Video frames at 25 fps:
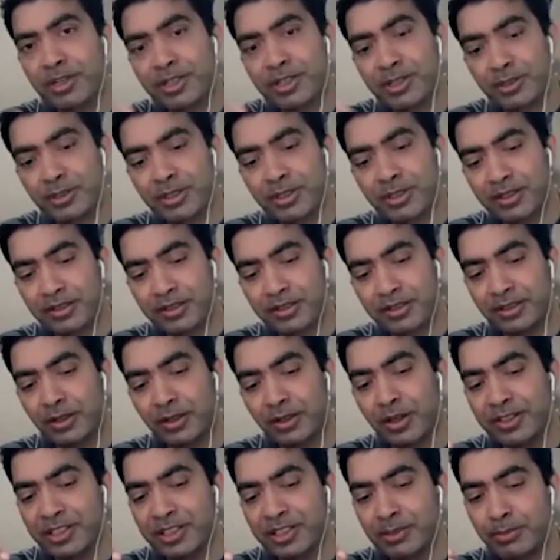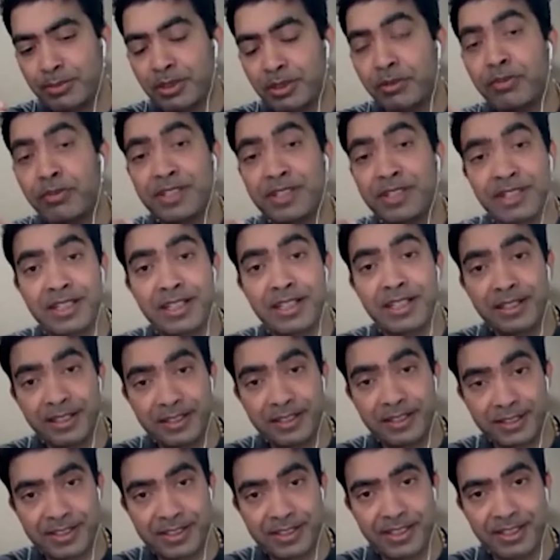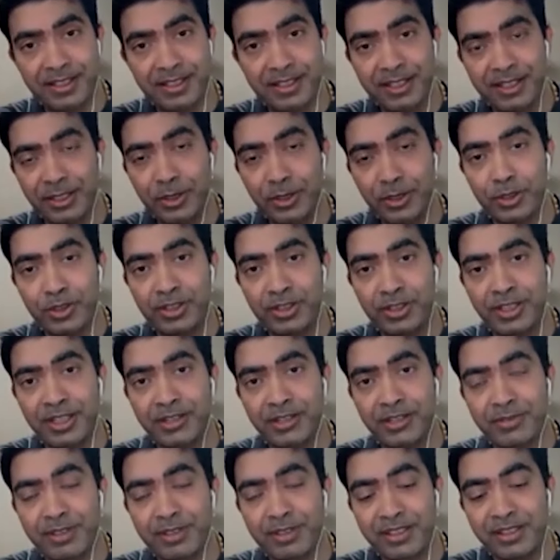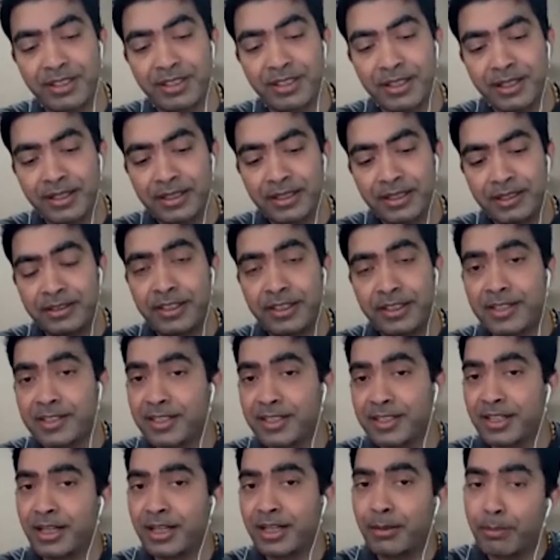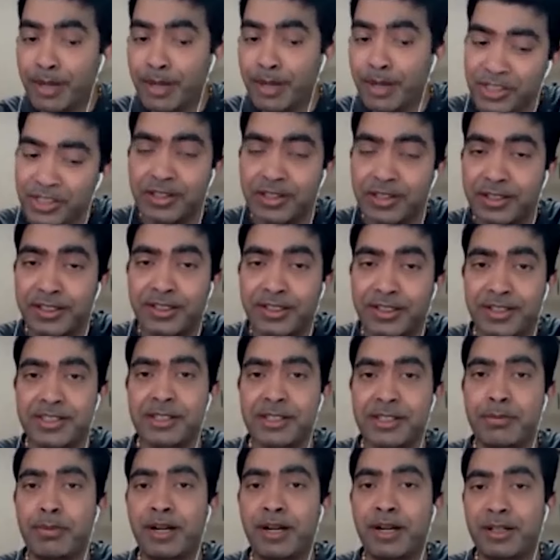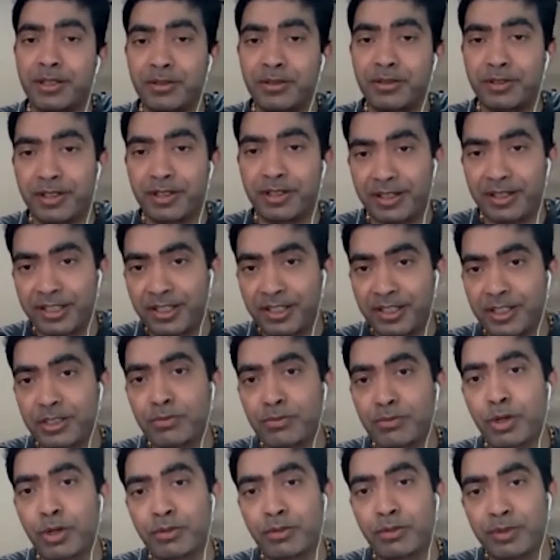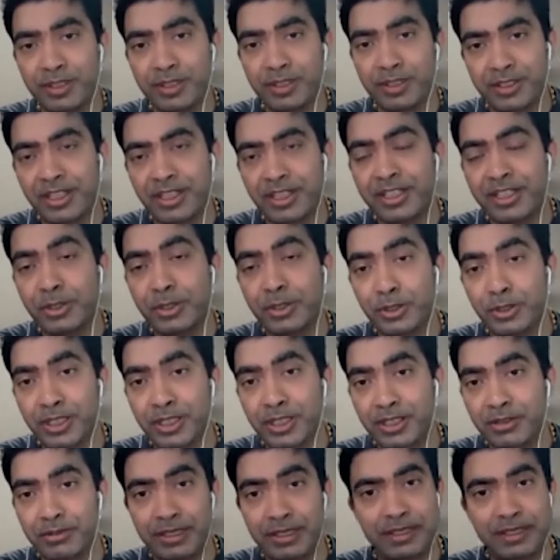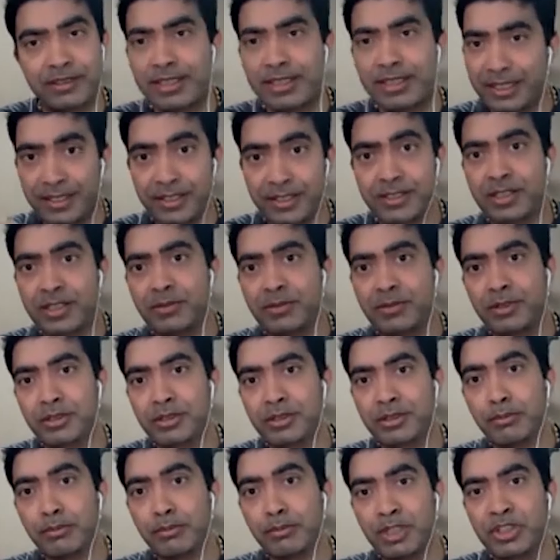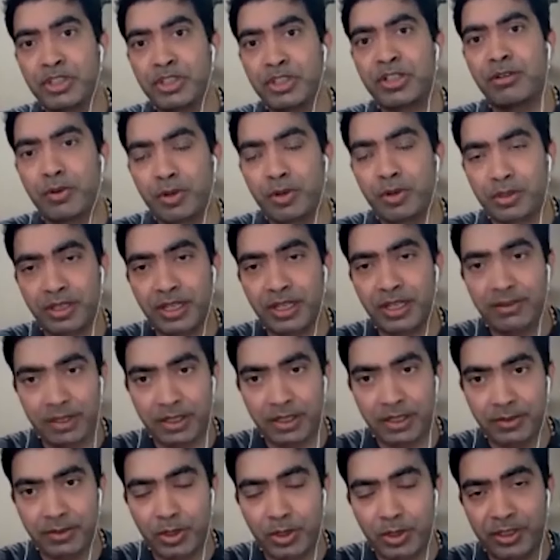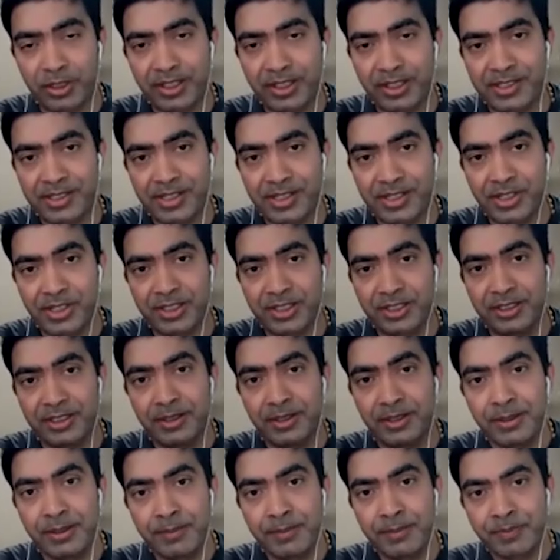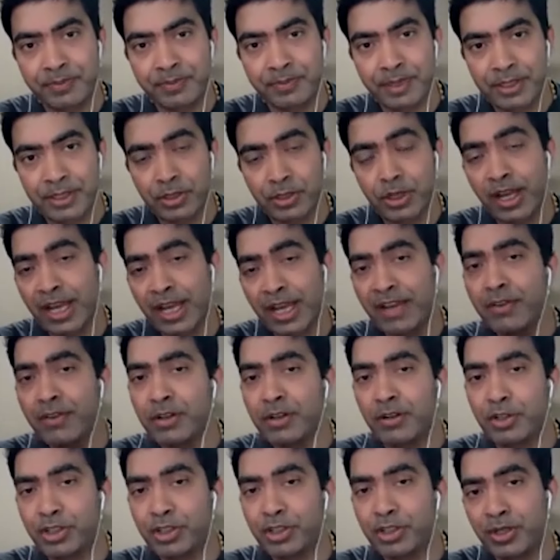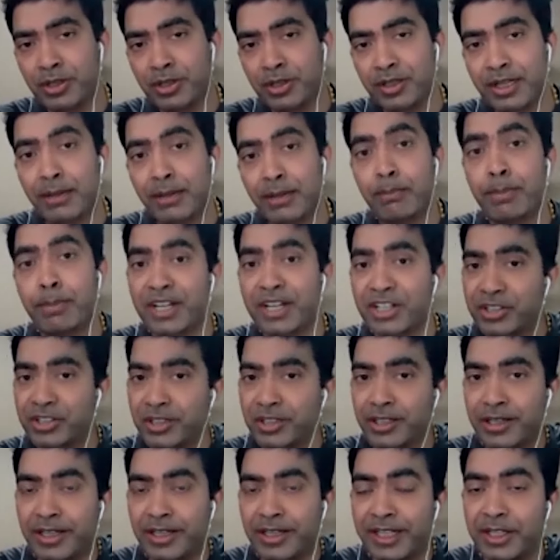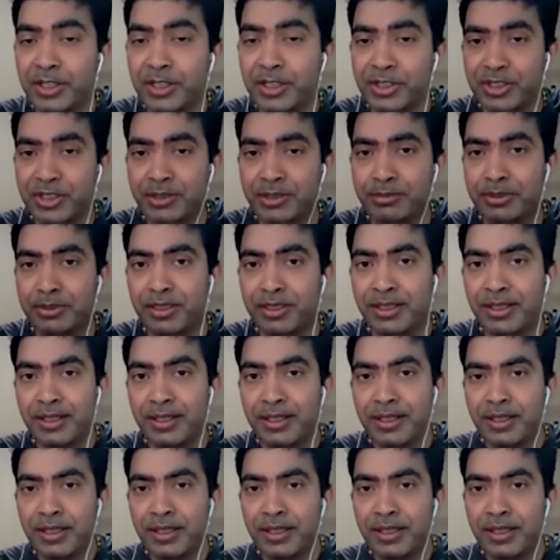similar to the concept of physical literacy that you're driving. There is a compassion literacy part of it, like is what we are trying to drive, and that is our mission for our organization. So I have a question on compassionate leadership.